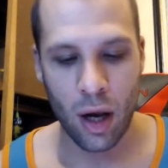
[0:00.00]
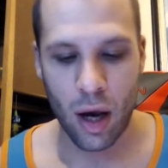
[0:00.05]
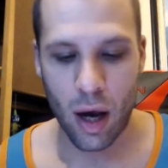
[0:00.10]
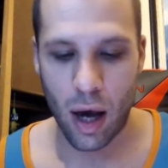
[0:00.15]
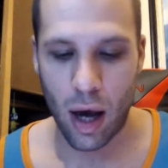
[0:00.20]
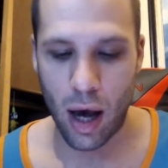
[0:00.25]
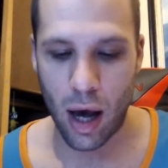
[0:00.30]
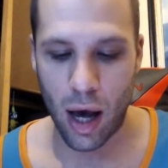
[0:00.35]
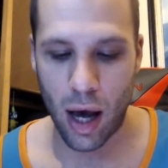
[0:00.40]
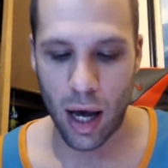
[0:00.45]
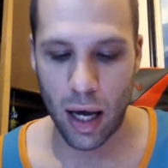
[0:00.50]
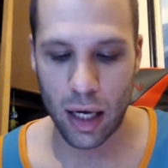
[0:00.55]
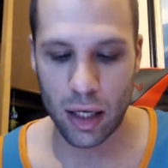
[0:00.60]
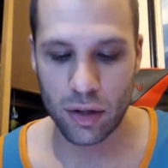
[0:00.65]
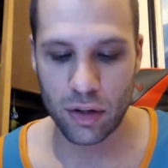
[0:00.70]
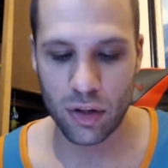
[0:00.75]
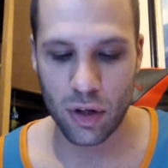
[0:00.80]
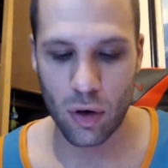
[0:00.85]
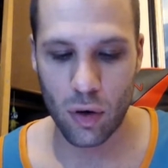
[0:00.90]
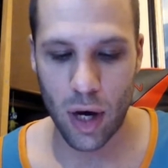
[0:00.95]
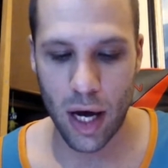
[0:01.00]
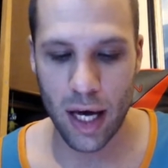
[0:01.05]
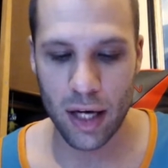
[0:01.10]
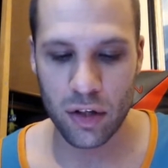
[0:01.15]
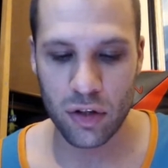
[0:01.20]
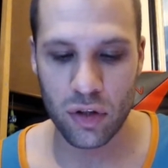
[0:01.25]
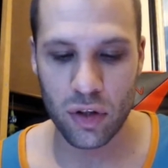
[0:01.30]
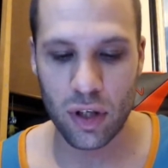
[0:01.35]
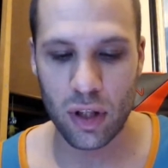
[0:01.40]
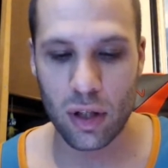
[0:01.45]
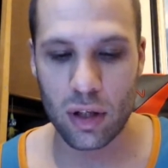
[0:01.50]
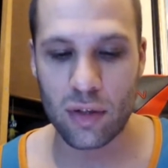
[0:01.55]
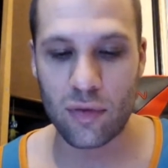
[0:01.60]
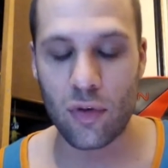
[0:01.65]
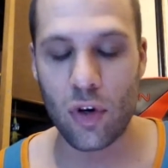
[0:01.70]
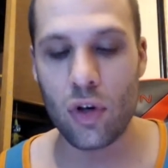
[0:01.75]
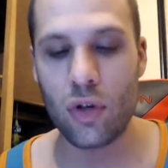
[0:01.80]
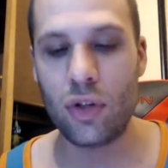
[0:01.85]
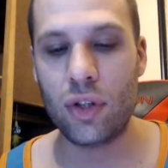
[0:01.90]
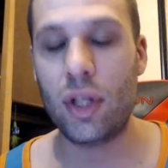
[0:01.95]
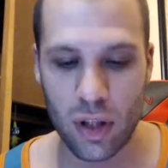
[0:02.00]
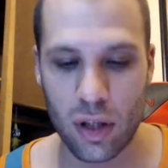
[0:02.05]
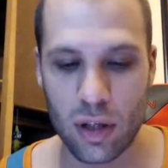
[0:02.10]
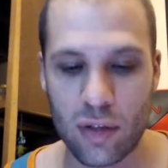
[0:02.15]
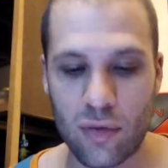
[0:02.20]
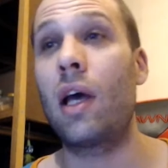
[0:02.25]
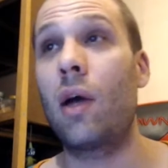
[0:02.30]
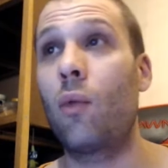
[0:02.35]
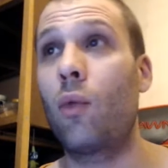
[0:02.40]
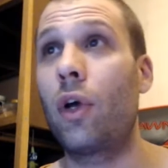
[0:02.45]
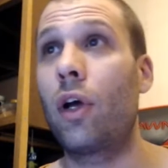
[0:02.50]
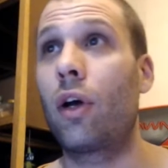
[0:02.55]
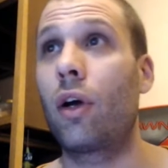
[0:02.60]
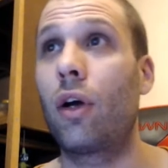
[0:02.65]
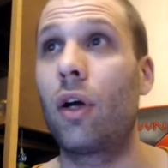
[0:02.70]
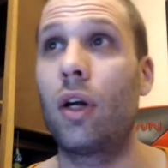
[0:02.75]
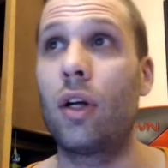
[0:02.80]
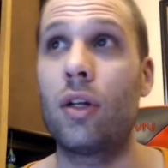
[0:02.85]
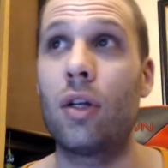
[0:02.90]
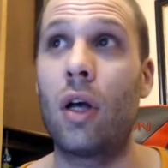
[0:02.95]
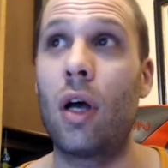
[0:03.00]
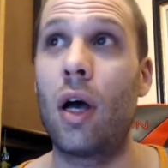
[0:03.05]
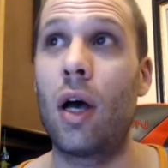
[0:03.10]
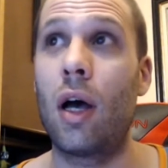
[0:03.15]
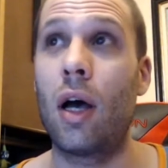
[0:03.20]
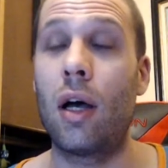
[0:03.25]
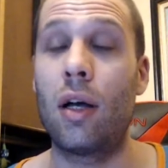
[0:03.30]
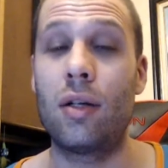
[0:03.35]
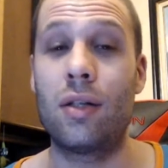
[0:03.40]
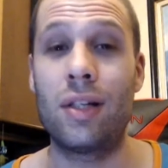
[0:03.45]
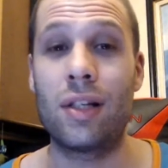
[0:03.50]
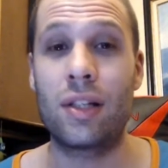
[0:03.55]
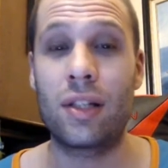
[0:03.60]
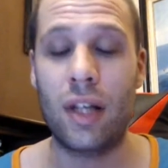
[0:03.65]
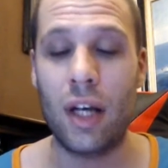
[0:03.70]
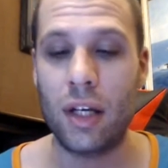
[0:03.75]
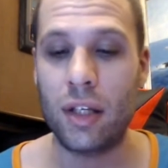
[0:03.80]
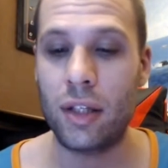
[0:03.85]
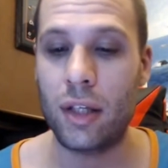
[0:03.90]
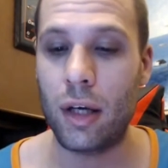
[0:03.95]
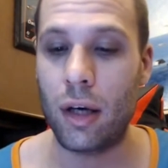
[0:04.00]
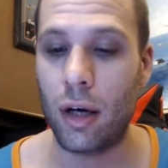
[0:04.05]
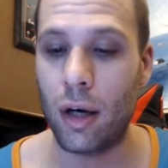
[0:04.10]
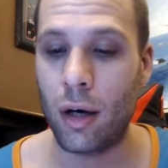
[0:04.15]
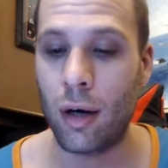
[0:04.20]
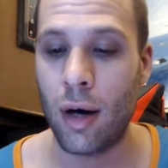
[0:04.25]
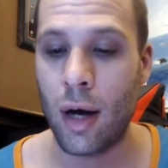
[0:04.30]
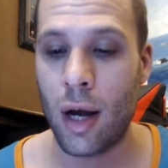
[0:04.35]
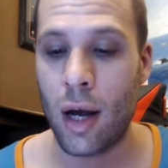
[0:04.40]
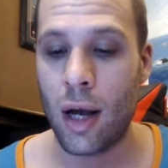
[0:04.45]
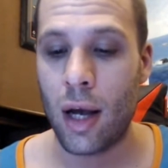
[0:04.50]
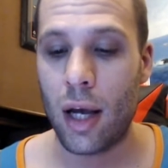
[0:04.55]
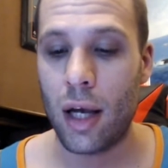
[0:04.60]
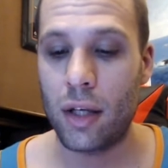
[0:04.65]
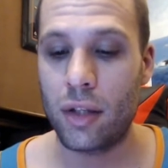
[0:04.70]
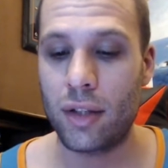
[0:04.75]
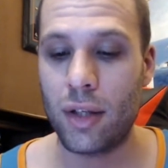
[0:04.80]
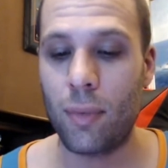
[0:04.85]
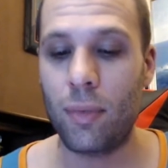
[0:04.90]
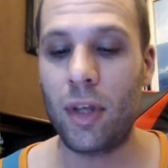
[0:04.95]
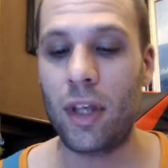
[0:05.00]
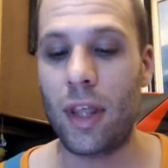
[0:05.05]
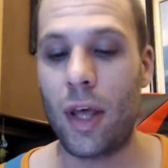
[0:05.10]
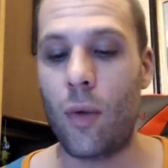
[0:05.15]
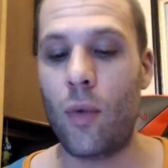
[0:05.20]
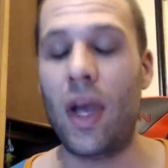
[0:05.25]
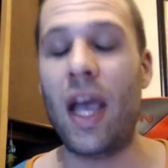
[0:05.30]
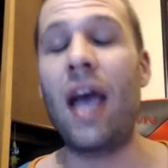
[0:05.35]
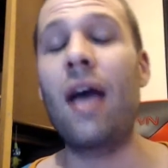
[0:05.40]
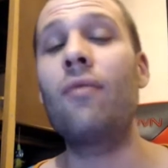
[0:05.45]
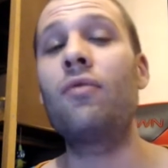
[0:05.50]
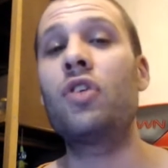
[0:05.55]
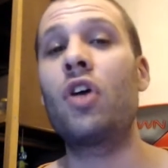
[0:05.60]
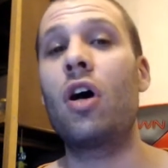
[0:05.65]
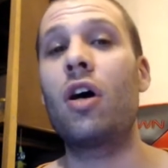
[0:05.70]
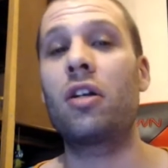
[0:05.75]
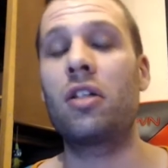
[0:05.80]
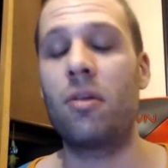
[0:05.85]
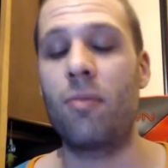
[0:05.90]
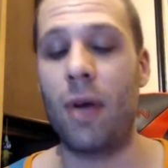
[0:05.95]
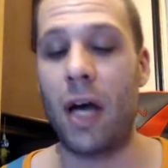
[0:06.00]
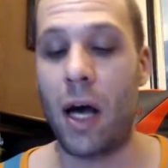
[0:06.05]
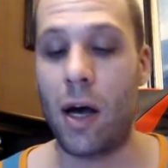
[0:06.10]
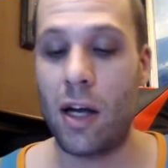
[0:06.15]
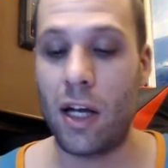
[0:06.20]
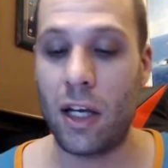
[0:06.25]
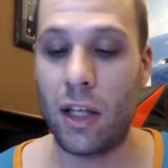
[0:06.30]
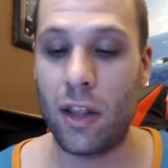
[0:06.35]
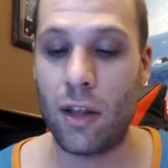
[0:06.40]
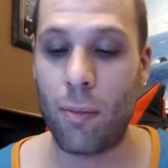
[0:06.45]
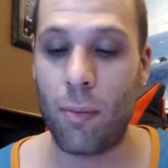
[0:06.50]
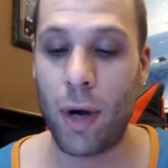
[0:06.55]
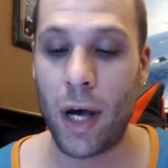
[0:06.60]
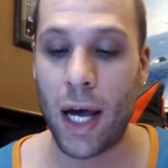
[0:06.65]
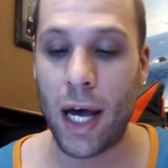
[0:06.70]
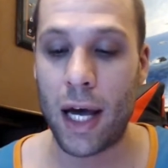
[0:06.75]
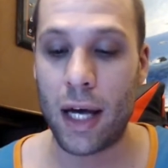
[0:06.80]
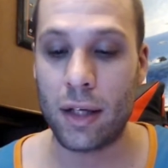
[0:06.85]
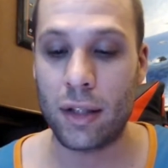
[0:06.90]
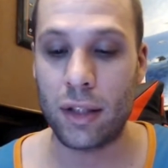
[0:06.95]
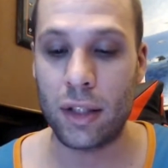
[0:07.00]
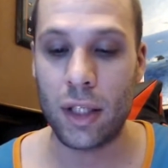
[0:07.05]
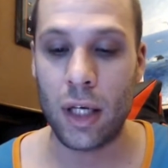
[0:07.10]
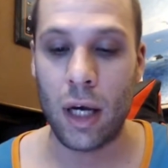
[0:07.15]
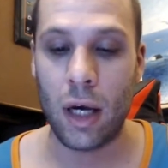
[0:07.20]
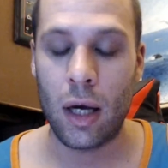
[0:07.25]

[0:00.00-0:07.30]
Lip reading: And so actually this first thing that we are going to discuss here is something that we have talked about in the past.